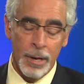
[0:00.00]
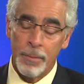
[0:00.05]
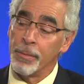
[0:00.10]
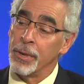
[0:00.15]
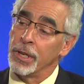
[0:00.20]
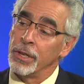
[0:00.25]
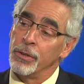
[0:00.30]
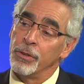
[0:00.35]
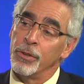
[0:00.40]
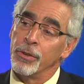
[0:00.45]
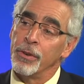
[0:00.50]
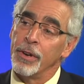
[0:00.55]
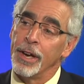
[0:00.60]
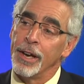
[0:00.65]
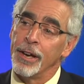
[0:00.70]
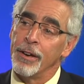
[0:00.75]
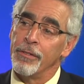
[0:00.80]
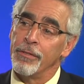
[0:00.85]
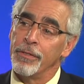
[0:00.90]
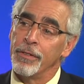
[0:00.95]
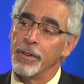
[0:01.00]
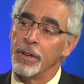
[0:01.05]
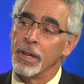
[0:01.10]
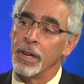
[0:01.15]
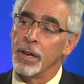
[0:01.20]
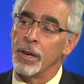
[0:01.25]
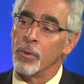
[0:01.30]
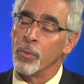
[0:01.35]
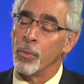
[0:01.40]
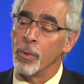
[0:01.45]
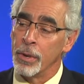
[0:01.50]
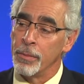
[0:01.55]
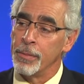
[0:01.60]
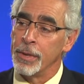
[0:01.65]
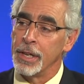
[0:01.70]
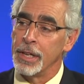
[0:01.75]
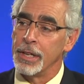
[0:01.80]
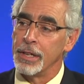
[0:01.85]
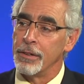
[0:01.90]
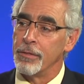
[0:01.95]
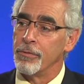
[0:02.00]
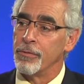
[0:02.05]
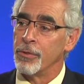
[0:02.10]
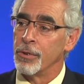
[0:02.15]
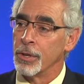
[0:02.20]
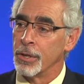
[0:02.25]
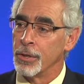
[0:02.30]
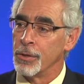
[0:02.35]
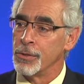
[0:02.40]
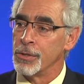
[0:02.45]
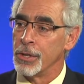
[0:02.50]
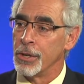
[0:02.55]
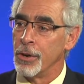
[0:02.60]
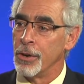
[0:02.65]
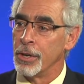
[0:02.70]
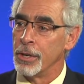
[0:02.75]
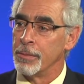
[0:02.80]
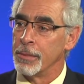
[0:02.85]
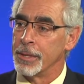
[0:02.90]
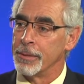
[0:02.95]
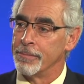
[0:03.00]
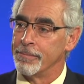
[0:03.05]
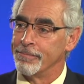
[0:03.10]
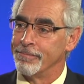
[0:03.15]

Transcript: But you do have 1 minute for a closing argument.